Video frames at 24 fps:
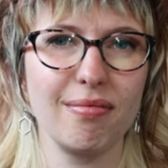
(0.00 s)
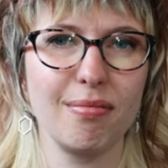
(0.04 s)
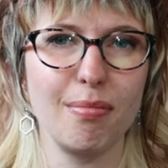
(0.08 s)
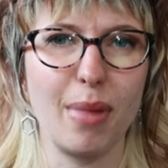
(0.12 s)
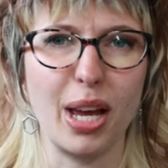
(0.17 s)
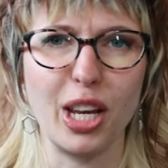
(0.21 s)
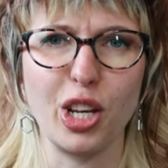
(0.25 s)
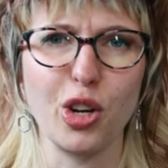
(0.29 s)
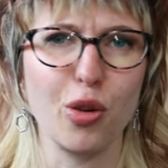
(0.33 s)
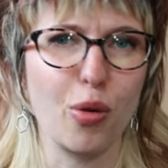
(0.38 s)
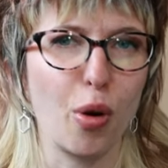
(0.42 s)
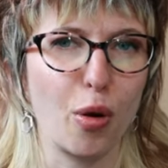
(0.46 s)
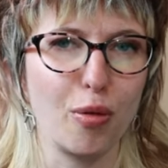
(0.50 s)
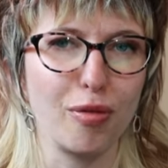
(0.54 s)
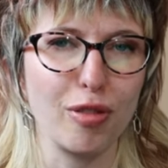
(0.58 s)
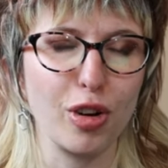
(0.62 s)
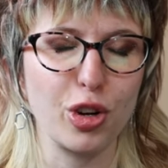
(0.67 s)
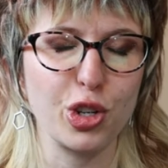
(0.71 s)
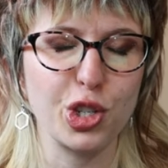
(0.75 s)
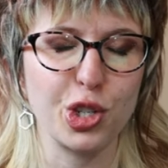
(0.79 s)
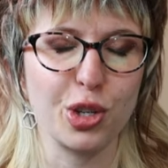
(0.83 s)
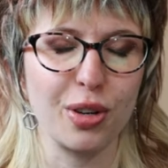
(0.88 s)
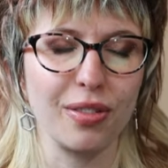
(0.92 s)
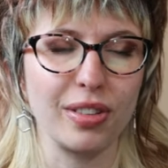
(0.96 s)
make your own
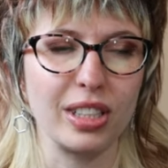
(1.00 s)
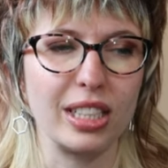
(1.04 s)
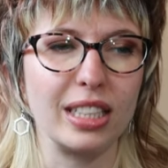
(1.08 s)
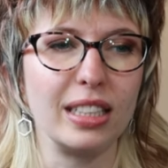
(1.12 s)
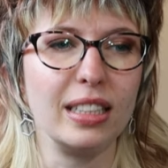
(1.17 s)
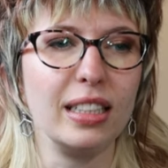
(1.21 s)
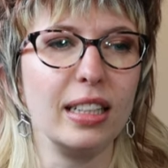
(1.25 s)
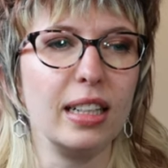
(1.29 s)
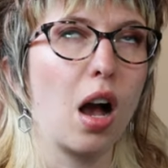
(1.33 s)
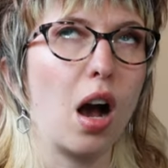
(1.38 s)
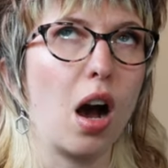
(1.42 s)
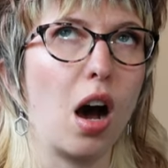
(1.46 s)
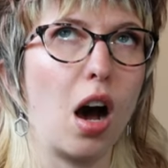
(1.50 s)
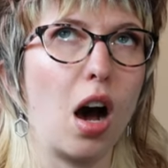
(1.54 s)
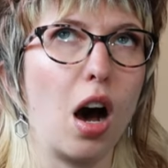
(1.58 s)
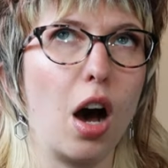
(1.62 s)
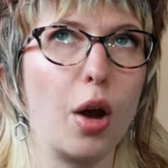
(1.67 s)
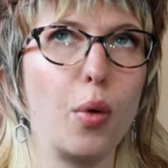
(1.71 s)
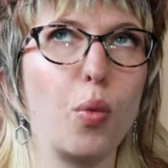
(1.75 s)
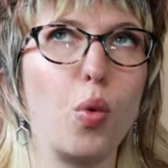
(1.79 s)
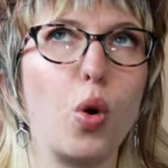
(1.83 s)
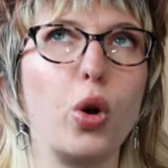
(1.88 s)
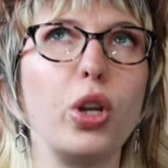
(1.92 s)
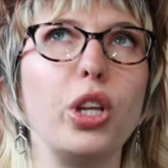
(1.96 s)
version of it.
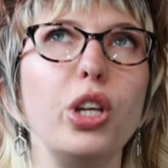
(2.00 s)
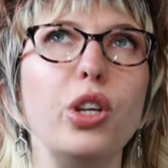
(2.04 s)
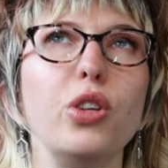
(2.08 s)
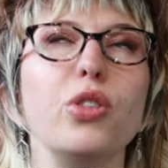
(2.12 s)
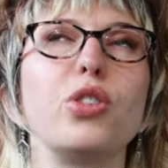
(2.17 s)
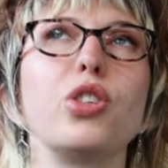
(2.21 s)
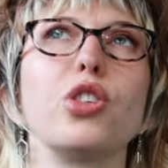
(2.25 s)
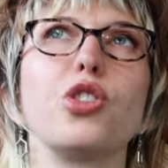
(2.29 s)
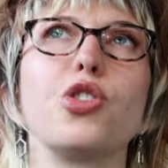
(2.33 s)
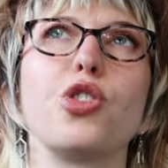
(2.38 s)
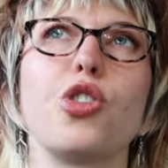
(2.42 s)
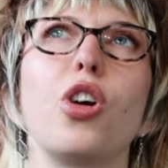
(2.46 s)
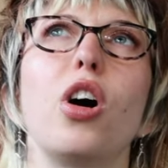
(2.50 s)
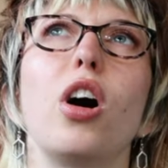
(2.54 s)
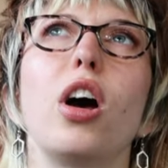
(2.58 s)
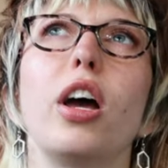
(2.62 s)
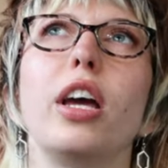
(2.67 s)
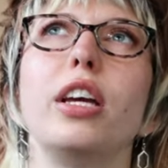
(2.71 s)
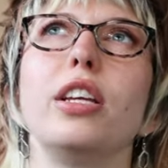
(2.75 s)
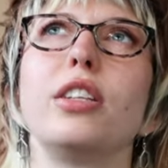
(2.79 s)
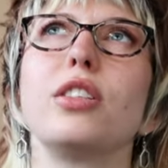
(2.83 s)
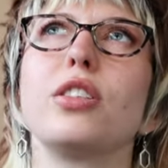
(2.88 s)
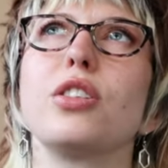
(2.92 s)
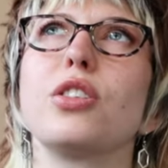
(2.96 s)
I want you to
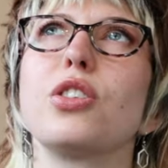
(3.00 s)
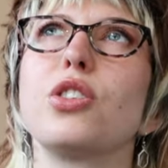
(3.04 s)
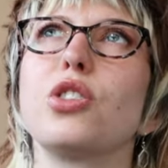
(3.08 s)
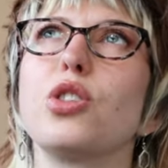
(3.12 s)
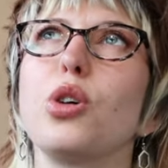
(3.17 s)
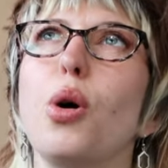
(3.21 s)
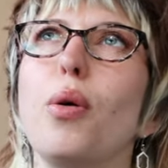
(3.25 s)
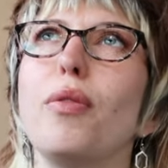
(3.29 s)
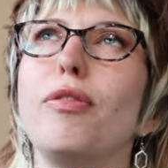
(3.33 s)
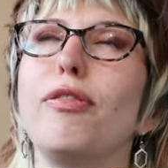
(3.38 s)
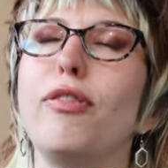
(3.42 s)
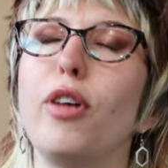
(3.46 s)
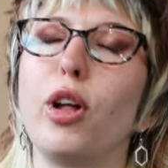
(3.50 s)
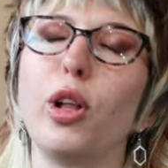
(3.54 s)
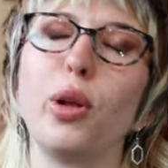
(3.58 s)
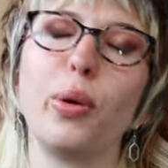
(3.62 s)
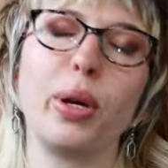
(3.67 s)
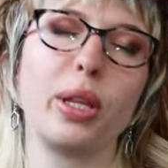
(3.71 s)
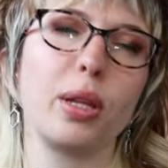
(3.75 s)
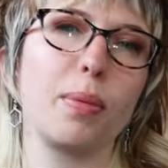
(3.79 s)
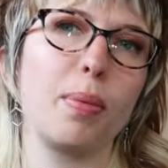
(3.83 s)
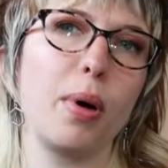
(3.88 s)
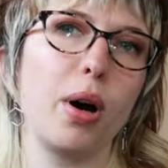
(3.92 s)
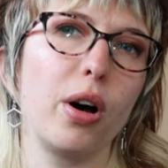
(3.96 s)
try to stop
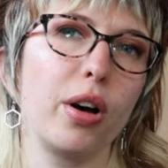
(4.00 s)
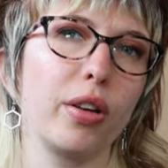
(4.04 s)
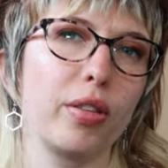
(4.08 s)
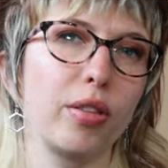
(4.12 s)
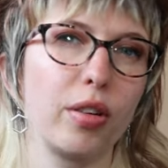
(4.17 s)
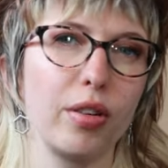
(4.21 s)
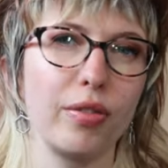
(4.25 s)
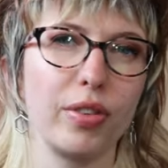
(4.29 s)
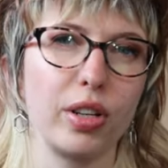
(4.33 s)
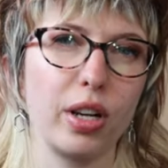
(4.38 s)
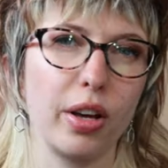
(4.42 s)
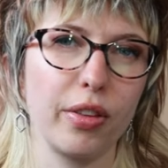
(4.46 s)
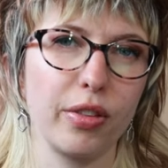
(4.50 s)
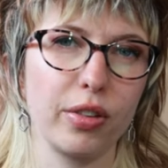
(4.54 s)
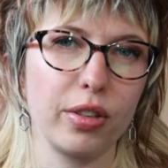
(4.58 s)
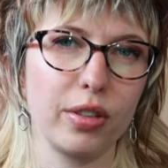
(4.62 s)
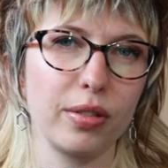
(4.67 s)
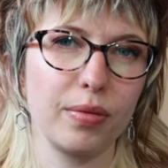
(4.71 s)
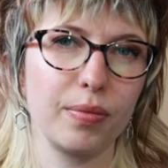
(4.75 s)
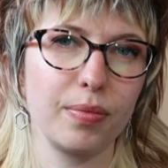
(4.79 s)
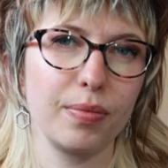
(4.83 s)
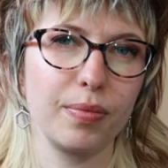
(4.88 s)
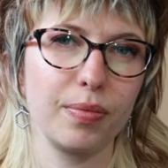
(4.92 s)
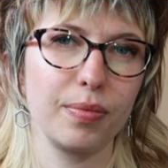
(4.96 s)
following the path of
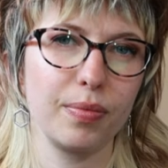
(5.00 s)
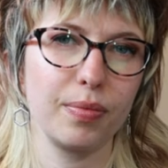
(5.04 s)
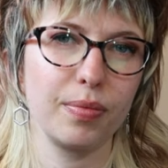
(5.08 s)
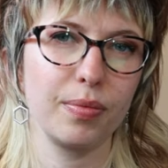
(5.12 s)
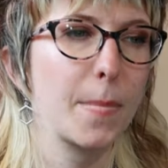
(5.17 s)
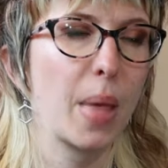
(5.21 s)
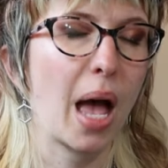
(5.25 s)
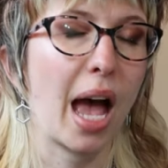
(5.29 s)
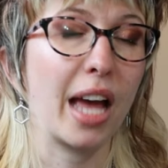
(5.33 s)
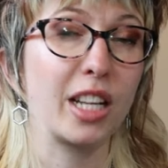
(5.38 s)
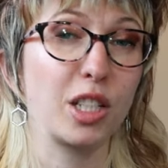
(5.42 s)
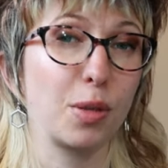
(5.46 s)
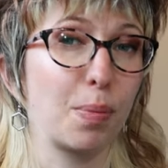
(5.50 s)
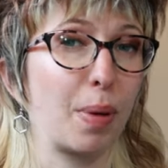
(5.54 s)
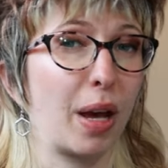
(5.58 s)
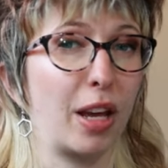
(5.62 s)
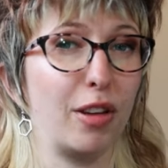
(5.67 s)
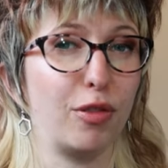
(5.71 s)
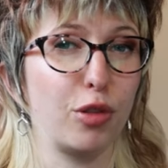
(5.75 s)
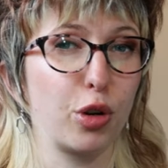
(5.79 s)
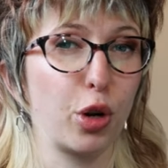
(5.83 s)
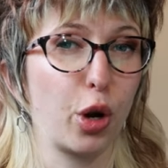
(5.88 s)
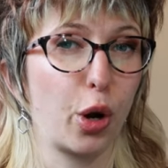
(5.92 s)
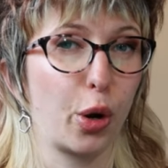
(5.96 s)
another and to
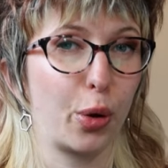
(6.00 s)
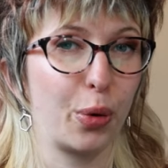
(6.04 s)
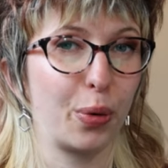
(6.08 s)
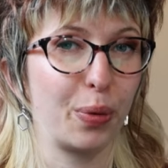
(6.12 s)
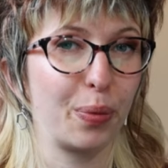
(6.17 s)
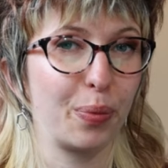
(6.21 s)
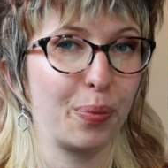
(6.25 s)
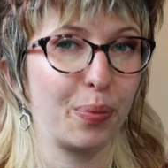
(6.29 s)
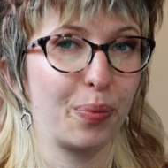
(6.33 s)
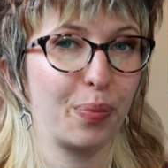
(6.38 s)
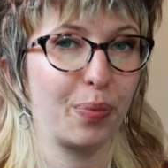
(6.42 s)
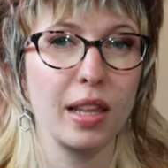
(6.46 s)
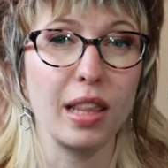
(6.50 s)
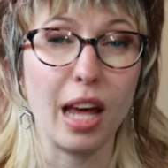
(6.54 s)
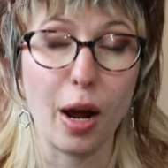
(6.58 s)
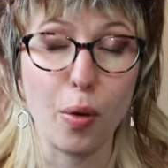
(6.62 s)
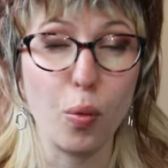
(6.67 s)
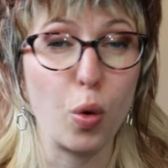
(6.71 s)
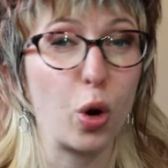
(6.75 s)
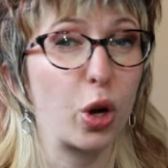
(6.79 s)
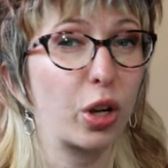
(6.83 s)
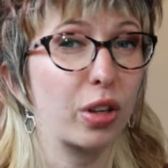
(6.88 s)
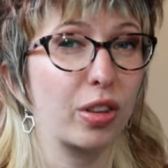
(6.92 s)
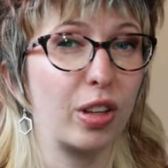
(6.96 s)
pave your own. That
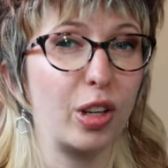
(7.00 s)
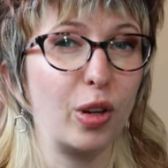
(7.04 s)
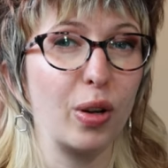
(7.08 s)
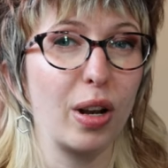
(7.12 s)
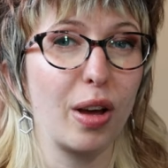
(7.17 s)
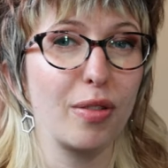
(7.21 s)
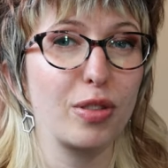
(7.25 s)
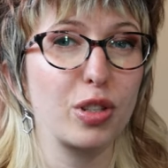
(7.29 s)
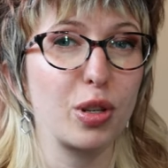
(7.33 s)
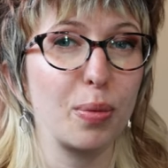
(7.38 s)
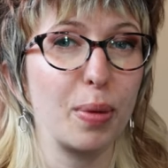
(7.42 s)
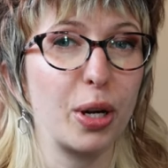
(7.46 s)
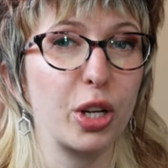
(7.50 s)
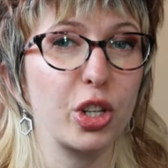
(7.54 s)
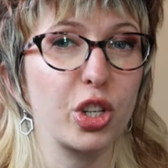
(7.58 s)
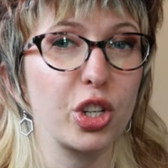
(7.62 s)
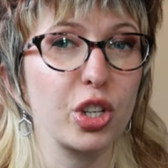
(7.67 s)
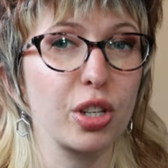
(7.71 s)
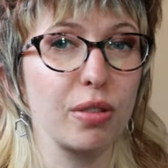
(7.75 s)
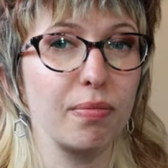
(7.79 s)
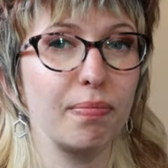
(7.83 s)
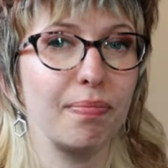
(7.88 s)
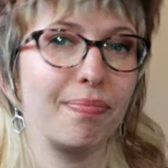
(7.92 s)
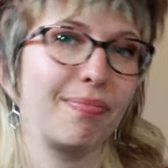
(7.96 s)
work that you love so
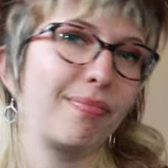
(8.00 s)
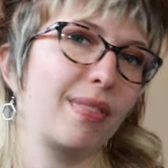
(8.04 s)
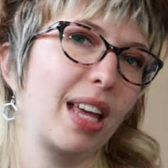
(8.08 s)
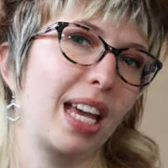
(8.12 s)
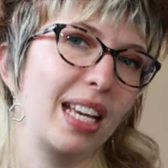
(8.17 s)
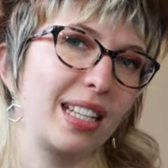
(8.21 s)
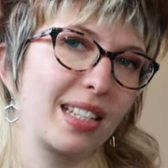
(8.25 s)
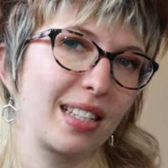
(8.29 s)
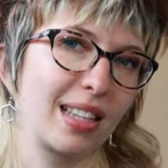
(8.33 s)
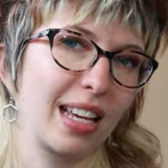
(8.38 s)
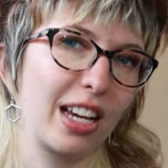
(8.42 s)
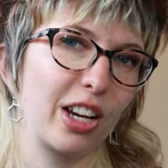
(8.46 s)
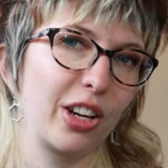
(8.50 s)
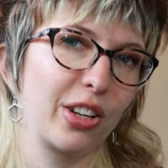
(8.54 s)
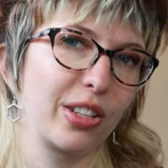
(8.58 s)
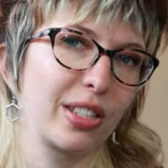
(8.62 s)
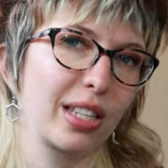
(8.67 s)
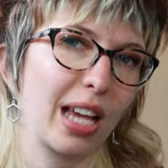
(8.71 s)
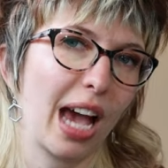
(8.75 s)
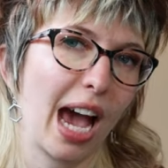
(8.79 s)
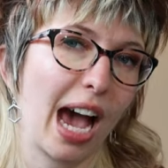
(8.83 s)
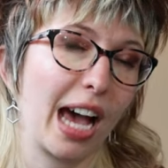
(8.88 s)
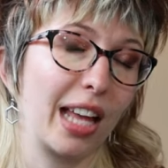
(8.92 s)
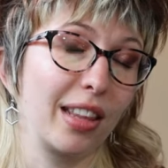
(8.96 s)
much, it's
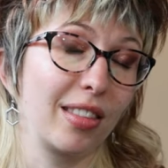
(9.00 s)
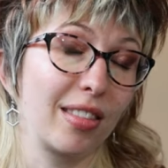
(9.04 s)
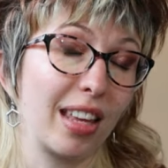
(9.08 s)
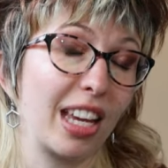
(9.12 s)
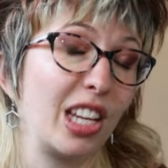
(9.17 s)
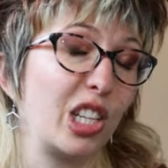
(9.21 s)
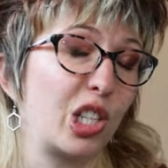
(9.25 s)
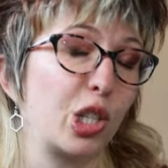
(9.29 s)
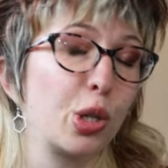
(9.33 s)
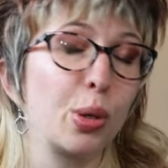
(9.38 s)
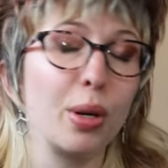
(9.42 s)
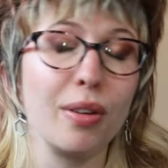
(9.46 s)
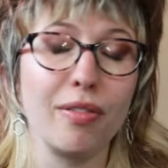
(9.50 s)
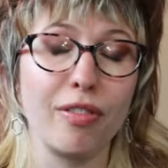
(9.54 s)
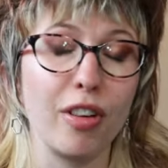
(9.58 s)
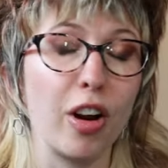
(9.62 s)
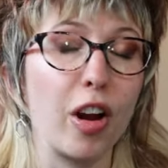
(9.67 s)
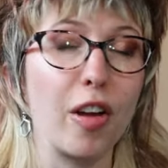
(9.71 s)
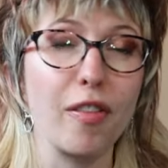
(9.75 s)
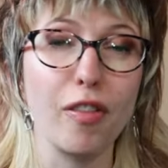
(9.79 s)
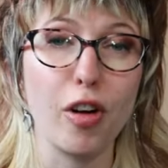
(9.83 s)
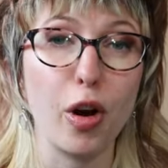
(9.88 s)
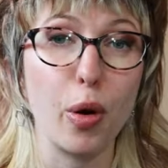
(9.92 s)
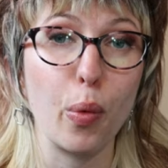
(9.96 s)
theirs, and they do it
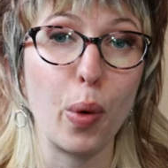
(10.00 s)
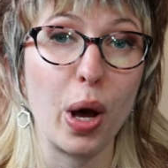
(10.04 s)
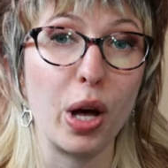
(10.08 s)
very, very